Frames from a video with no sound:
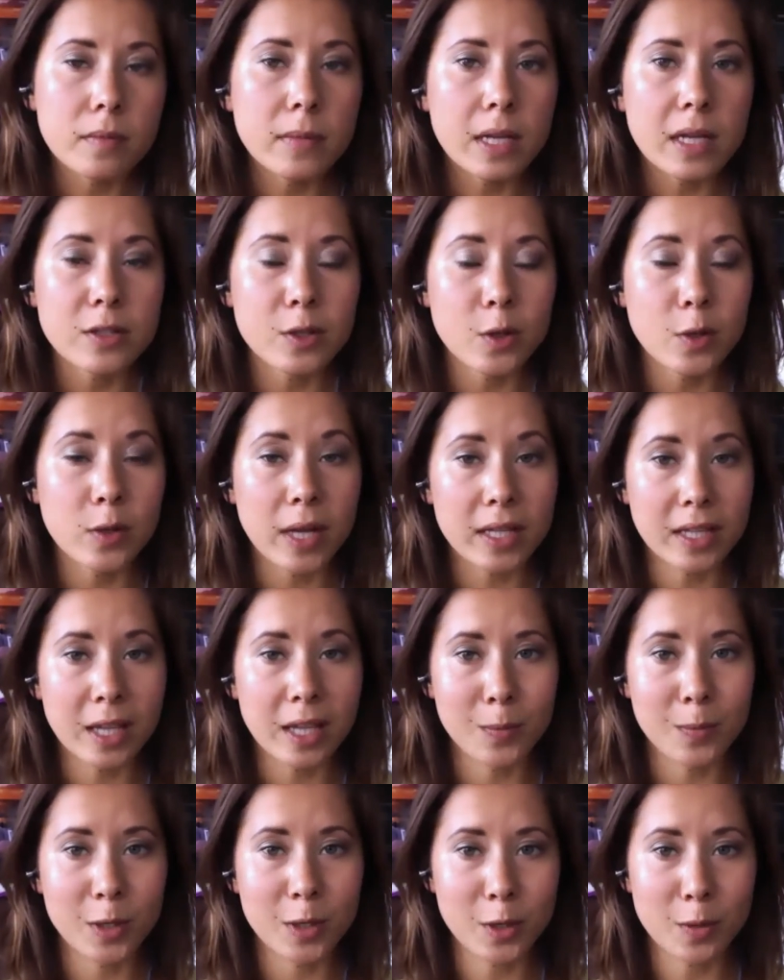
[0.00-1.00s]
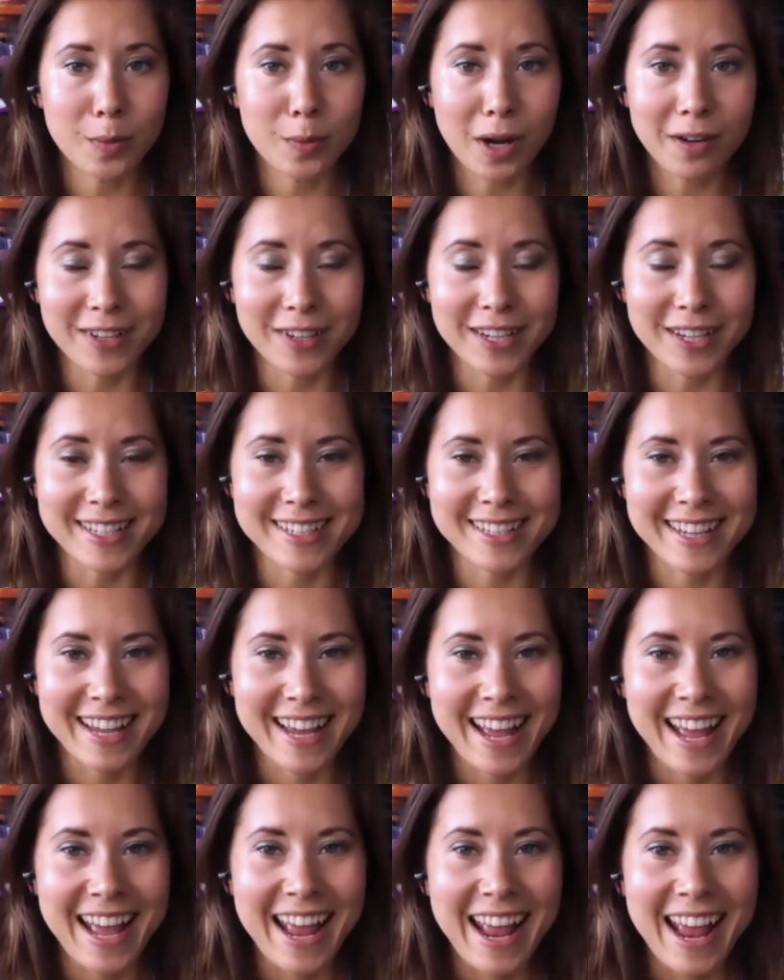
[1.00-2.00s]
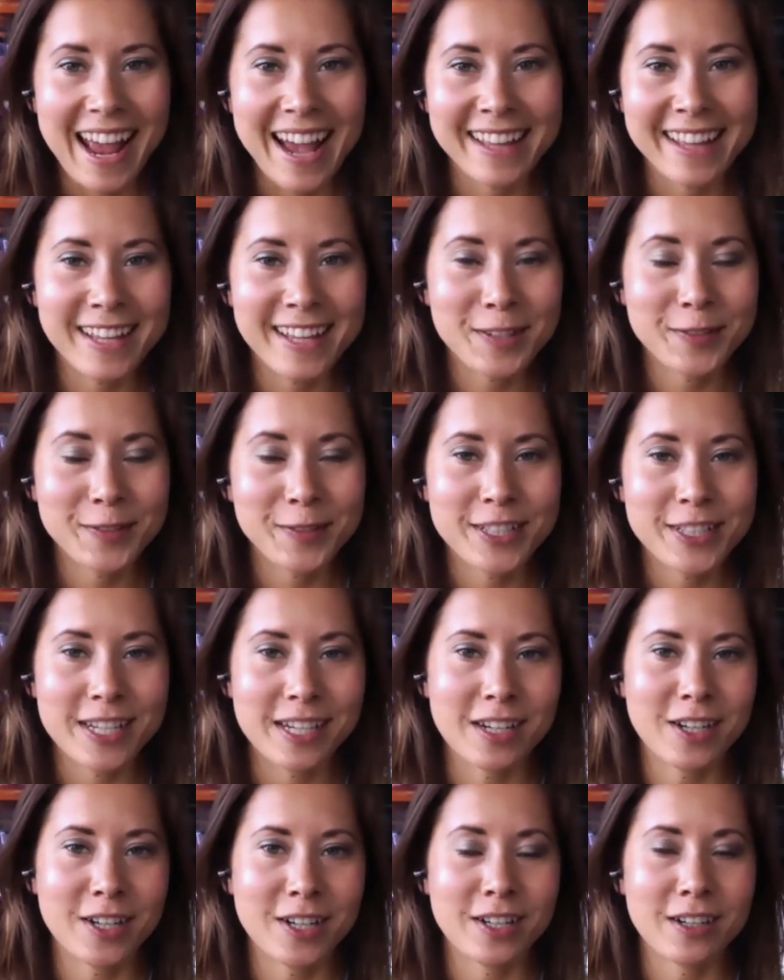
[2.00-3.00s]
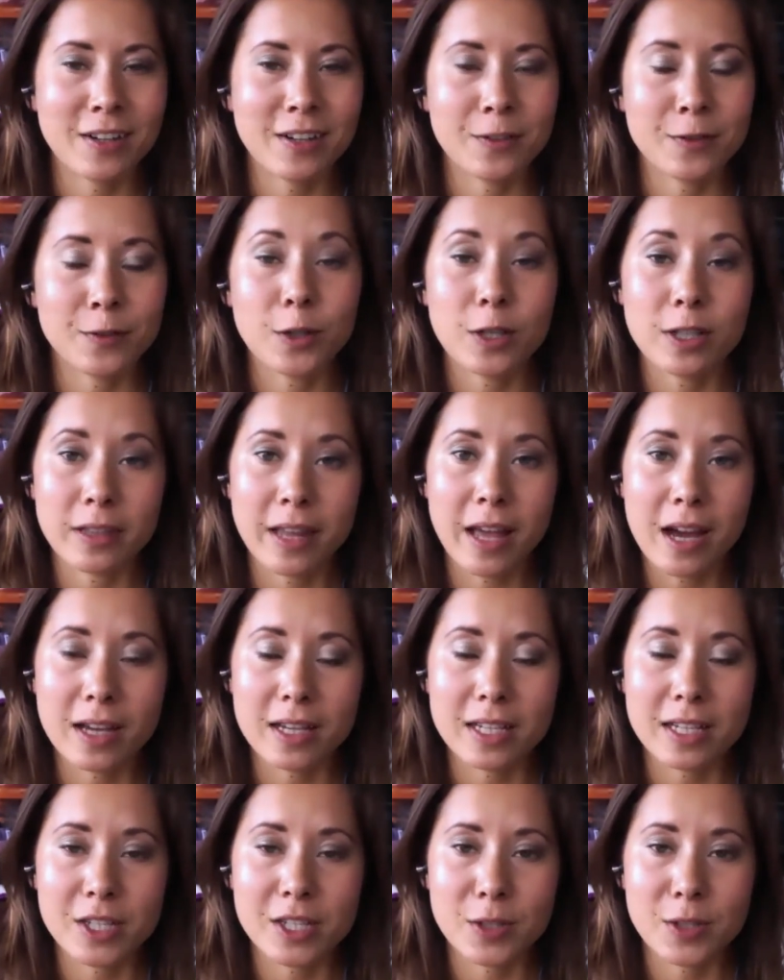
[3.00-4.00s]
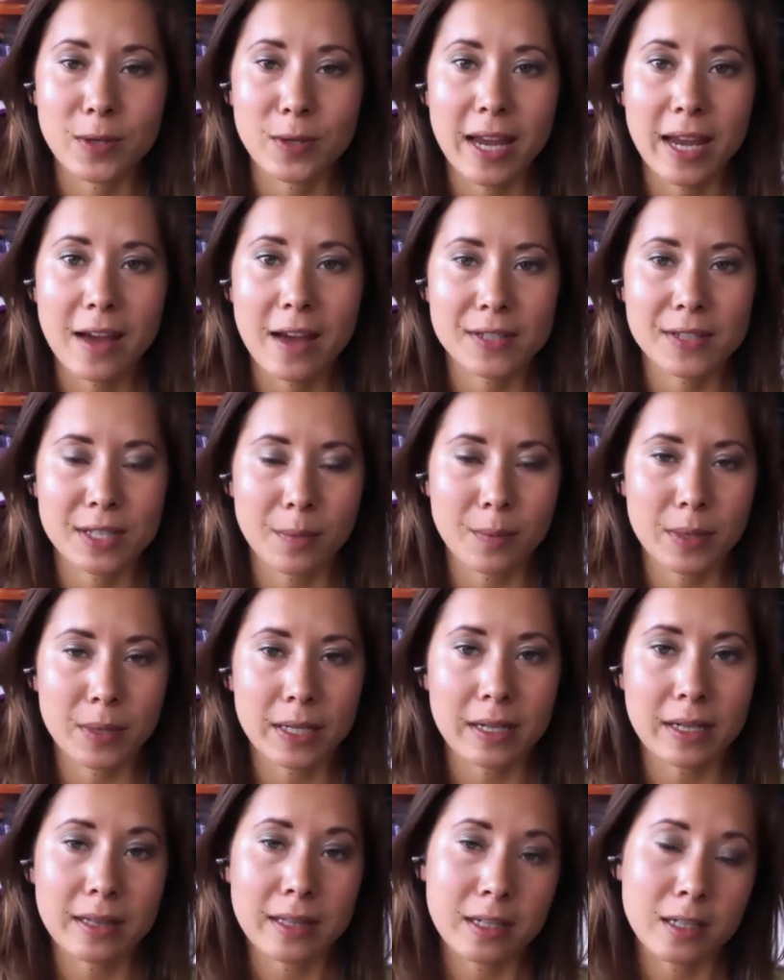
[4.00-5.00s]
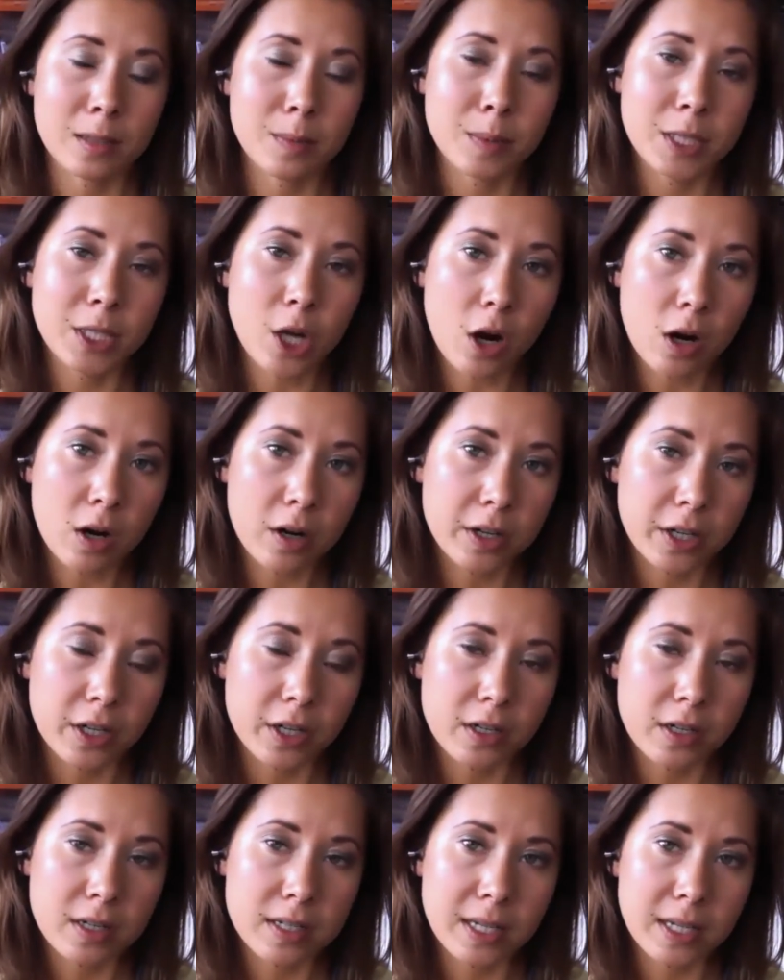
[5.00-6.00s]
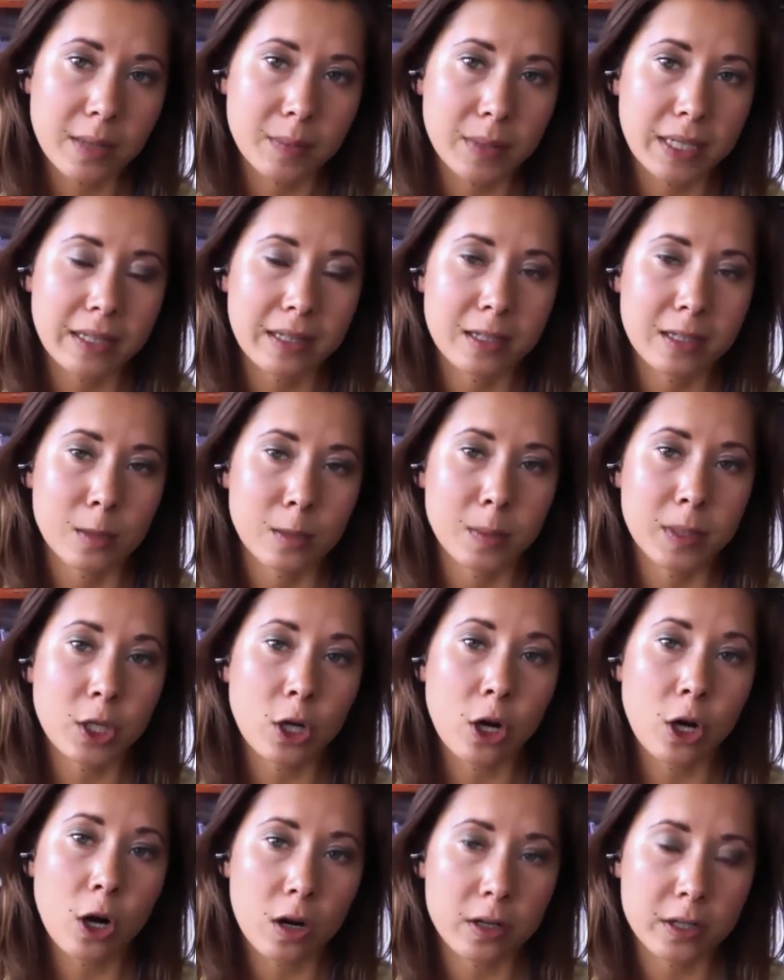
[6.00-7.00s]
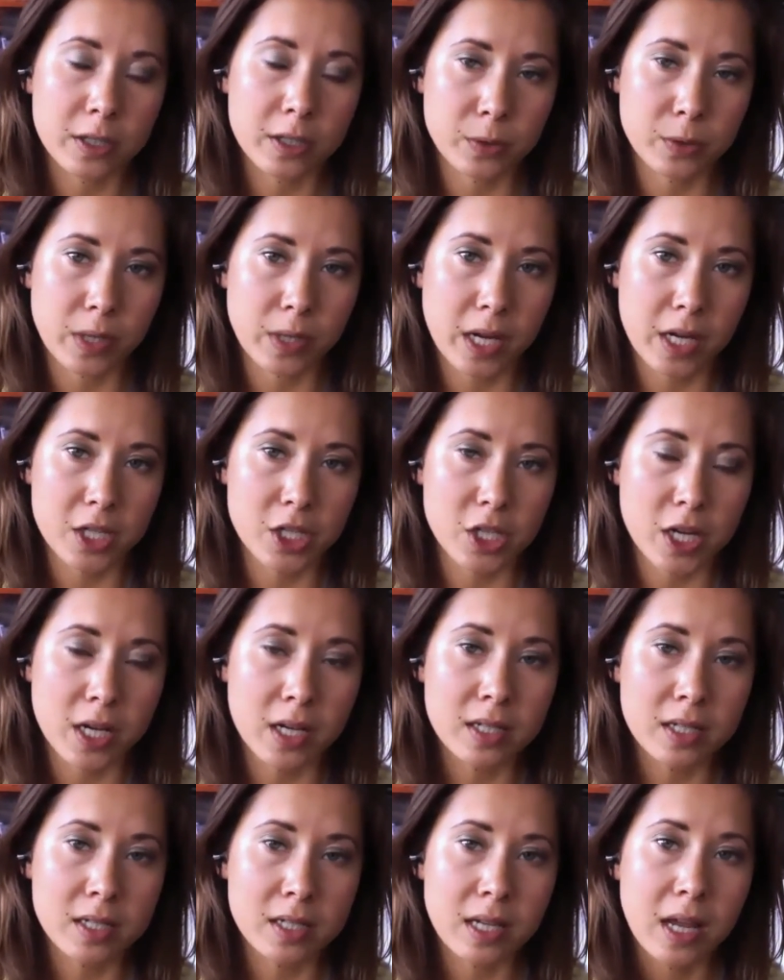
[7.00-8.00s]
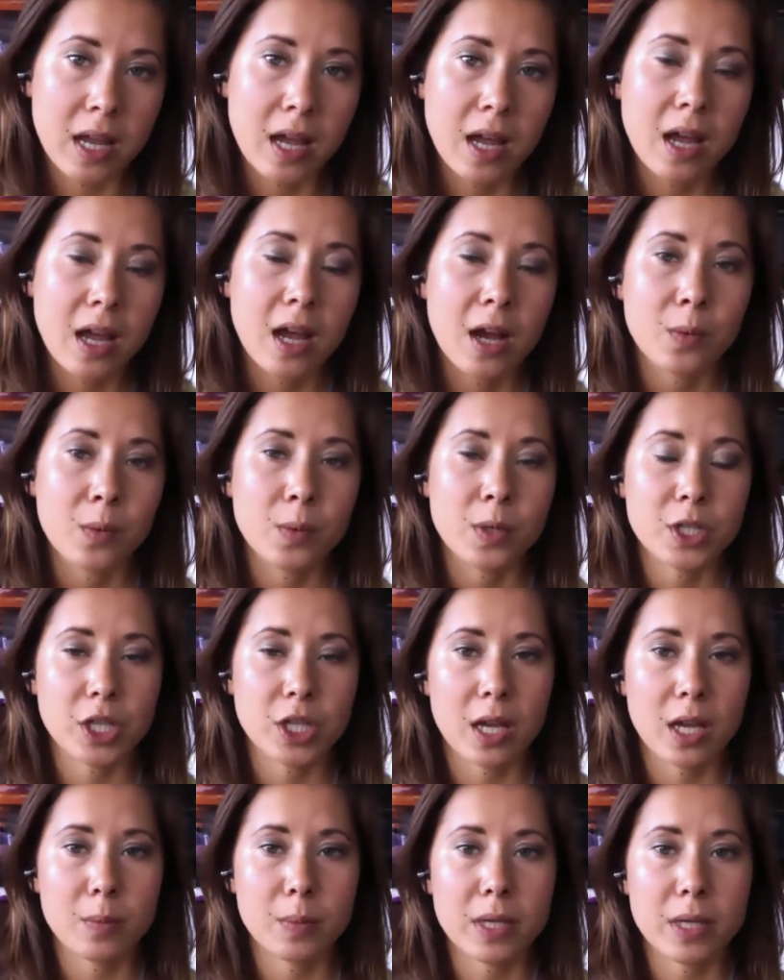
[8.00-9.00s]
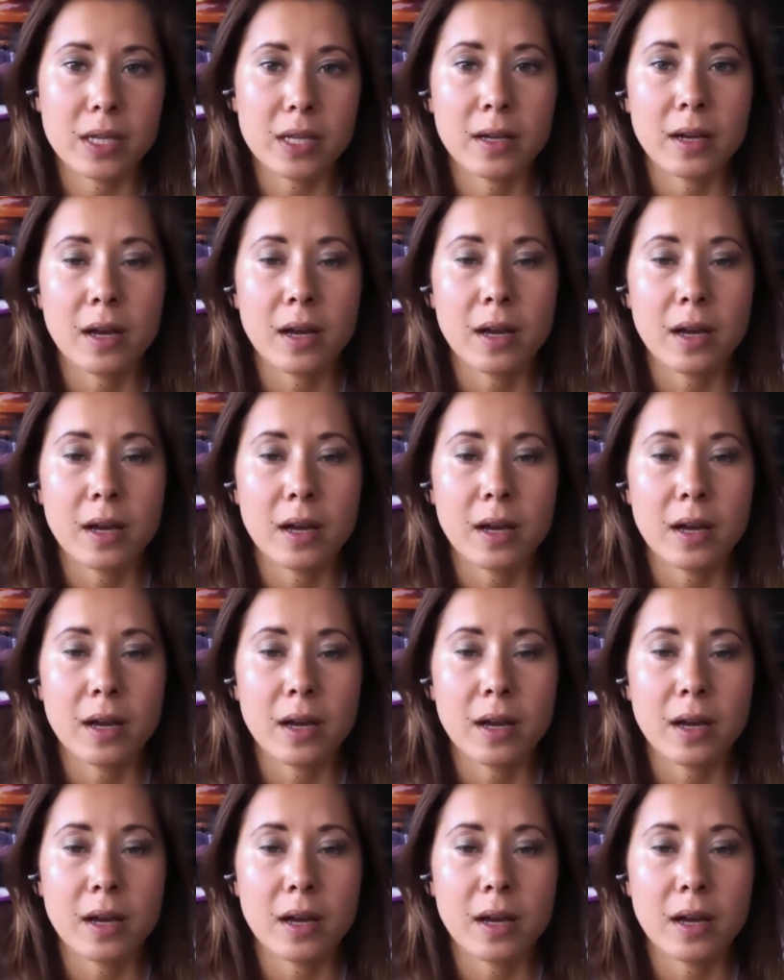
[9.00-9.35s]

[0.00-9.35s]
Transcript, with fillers: So that can be your breakfast. And then for dinner, for lunch, you can have something a little bit heartier, something a little bit harder to digest, which can be,